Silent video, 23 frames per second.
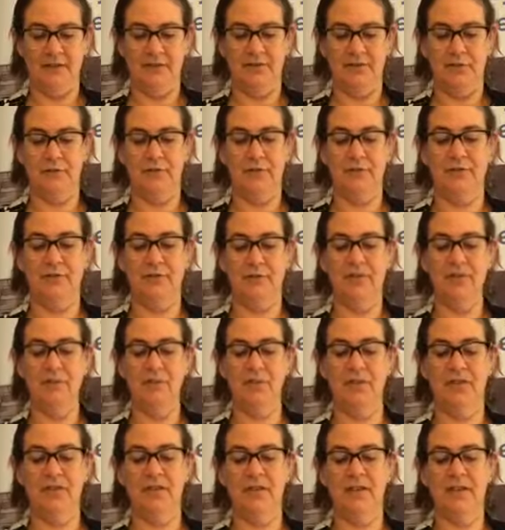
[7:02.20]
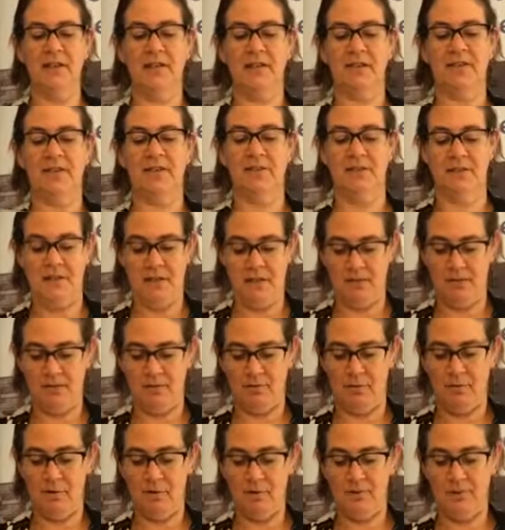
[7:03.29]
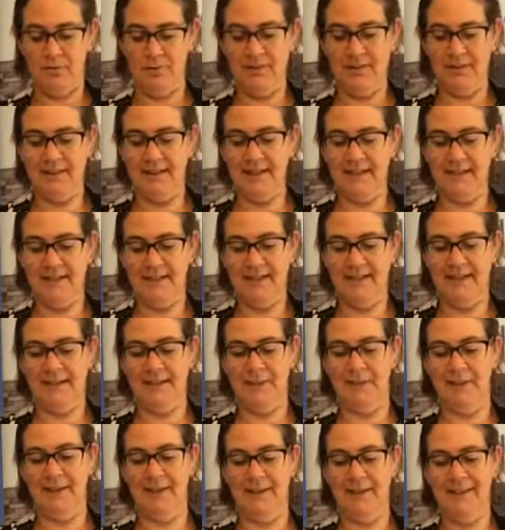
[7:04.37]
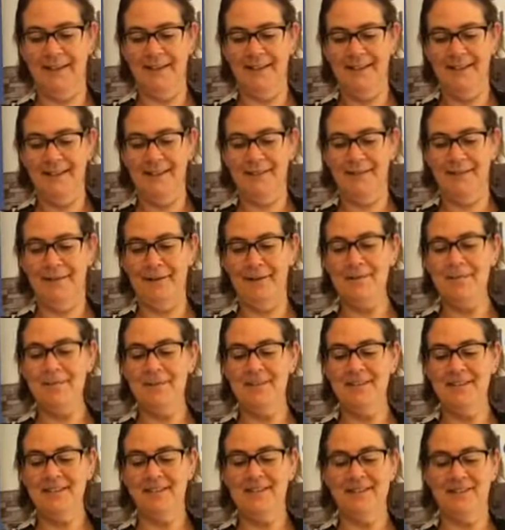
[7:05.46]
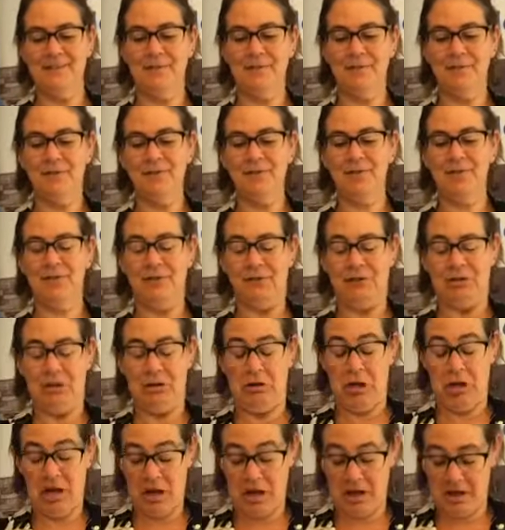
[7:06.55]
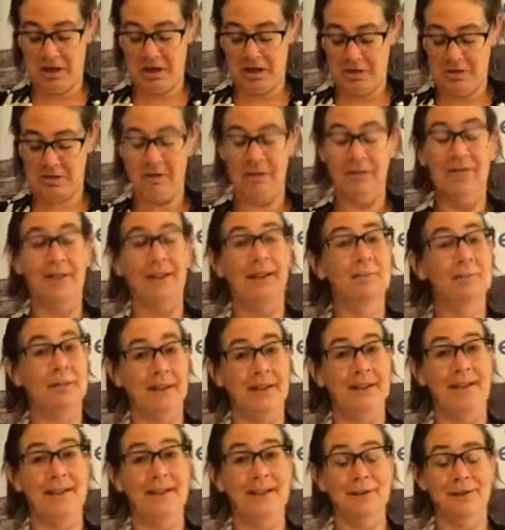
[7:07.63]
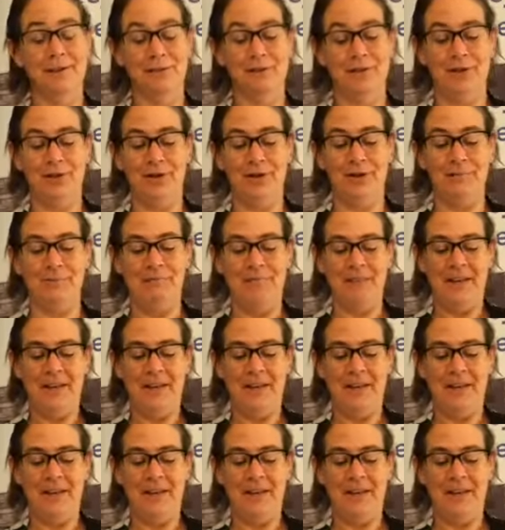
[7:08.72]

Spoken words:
So the fun with this, it's leaking a little bit. The fun with this is you can, I'm going to need a new shirt.